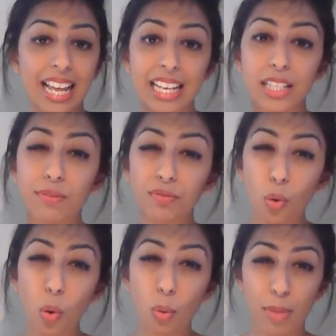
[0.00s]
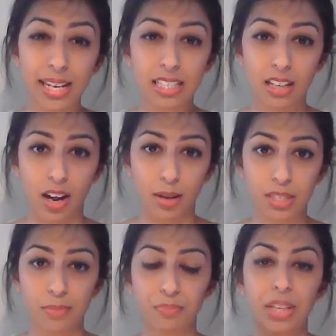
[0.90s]
And there's four main
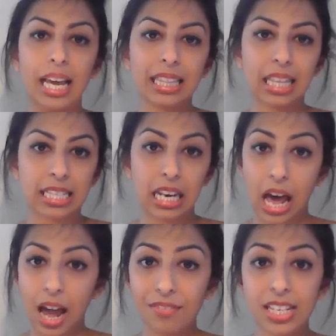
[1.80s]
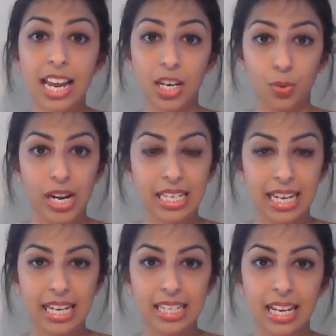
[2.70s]
types. There's live
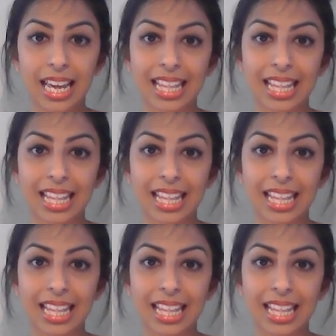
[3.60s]
attenuated,